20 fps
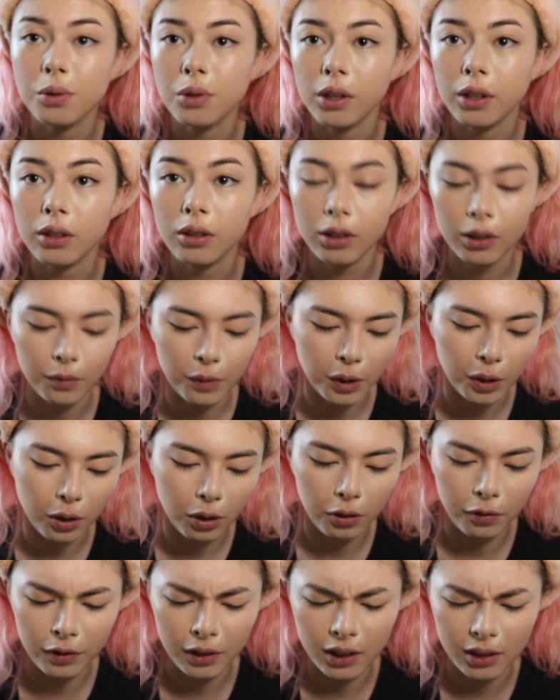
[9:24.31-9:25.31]
so I couldn't even
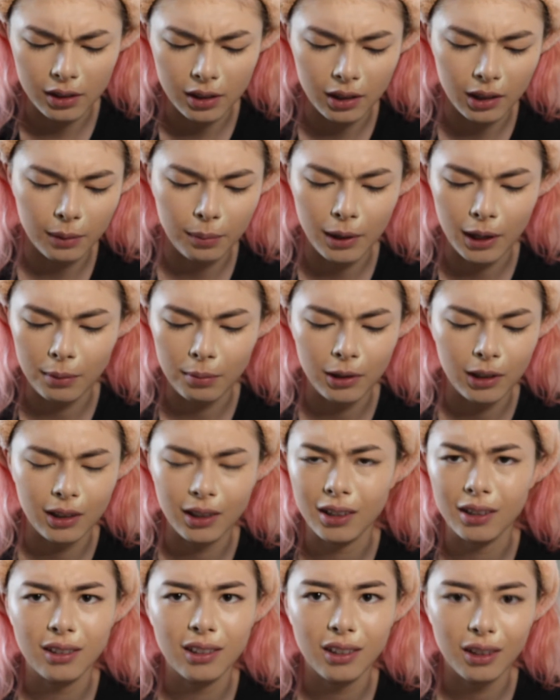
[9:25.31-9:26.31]
go if it does end up happening,
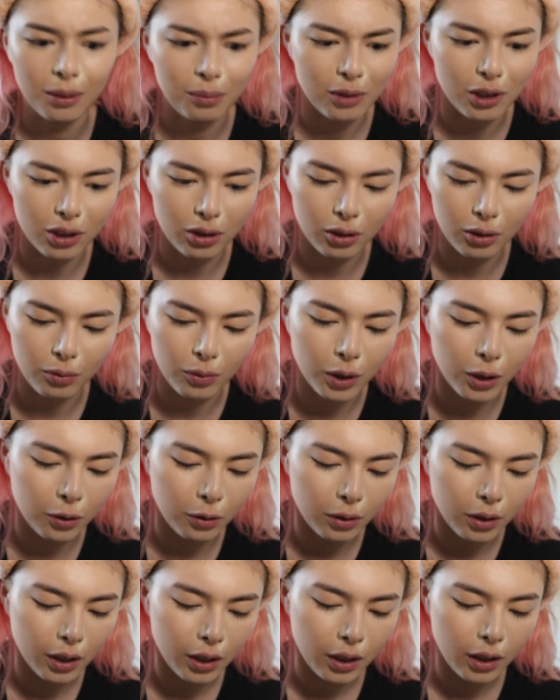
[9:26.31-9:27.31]
and I'm sure it won't.